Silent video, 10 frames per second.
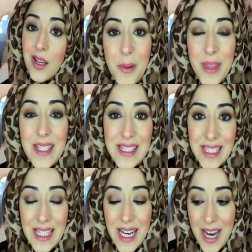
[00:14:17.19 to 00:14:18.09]
And
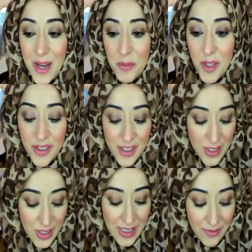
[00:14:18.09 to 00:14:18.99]
that's it. I'm
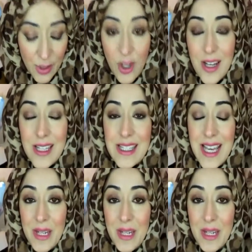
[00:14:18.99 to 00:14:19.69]
going to leave you guys,